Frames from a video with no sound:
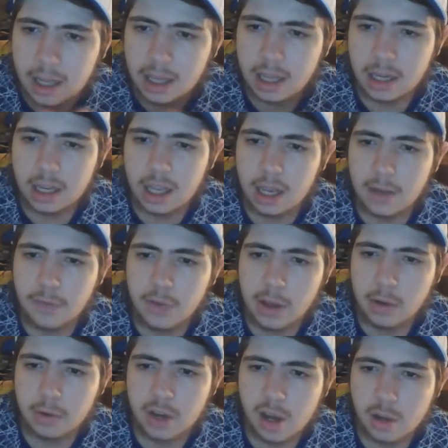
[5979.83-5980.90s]
can kick
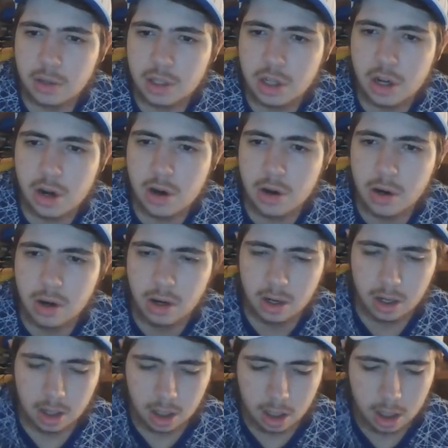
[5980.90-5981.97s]
field goals too.
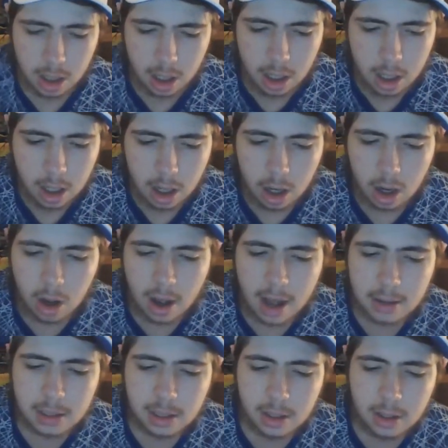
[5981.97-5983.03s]
Oh,
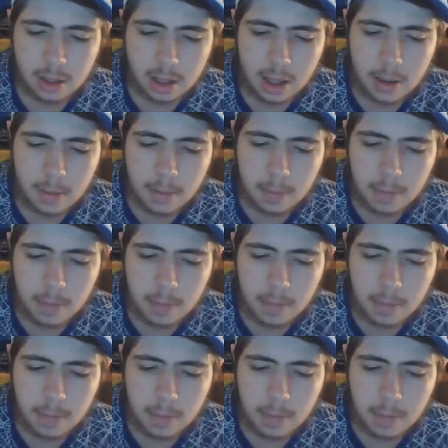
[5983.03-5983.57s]
absolutely.